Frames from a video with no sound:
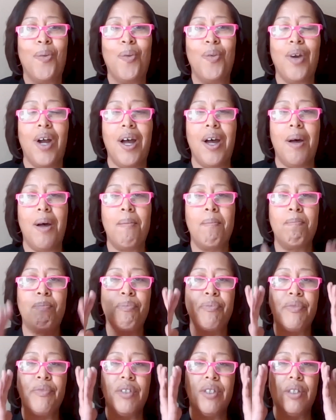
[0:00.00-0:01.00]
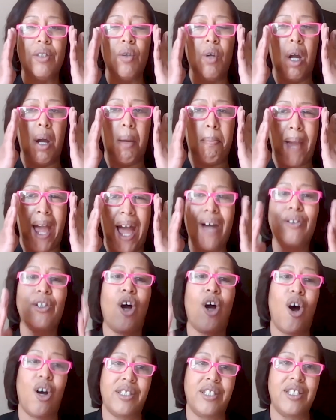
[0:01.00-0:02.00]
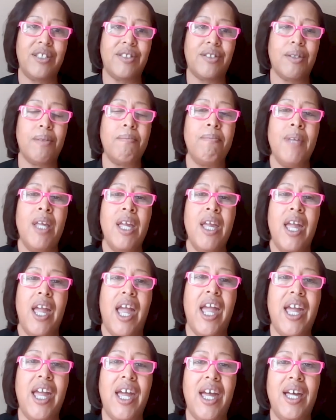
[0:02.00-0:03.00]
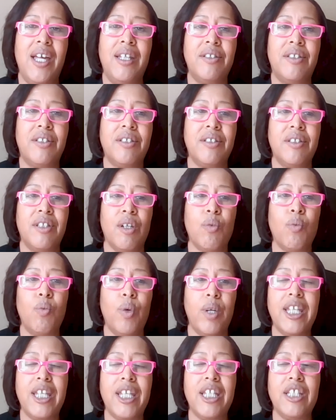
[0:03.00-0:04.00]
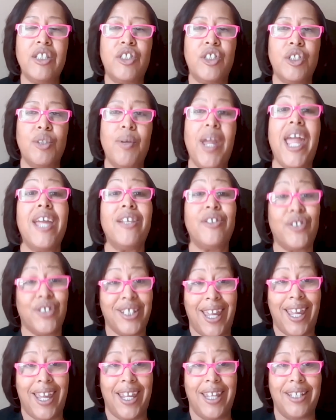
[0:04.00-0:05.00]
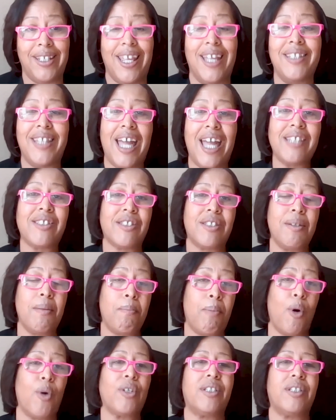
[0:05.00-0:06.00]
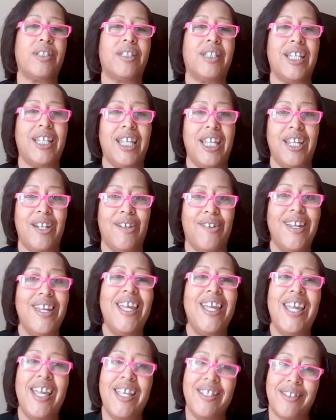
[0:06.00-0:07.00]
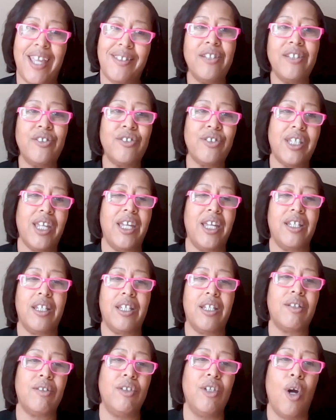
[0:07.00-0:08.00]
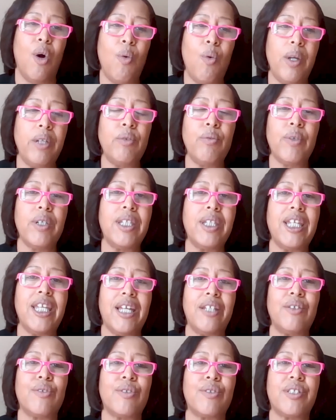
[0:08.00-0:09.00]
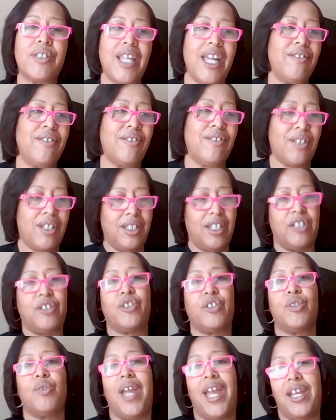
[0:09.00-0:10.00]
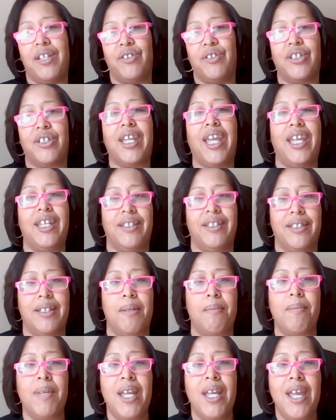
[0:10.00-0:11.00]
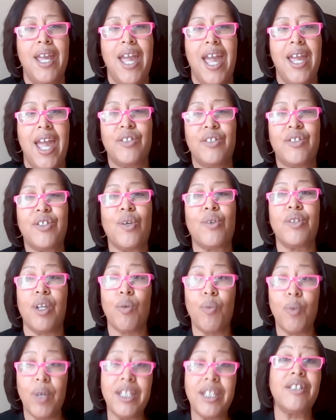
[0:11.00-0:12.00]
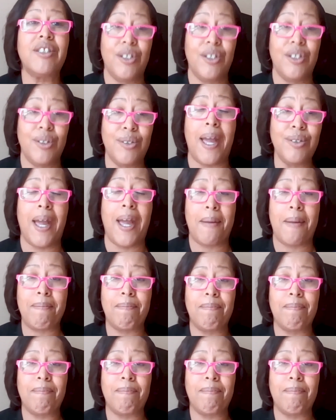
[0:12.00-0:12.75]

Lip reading: about autism, and they're willing to educate. And that's the important thing here, is educating. No one really understands unless you educate them. And so they're willing to do that.